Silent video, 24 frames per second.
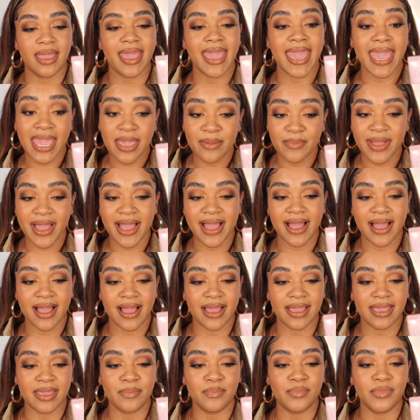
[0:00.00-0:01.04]
Aim
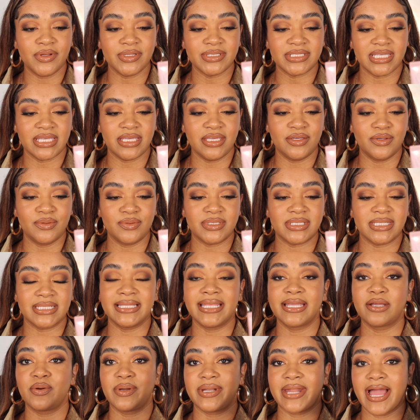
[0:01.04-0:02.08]
High Multi-Use
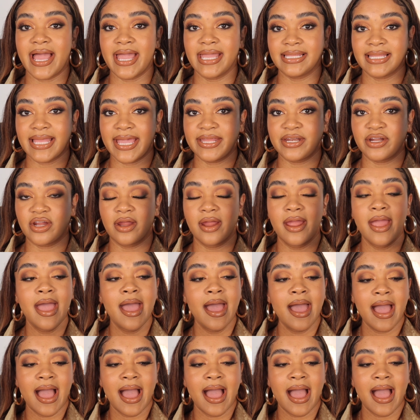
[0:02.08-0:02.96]
Liquid Highlighter.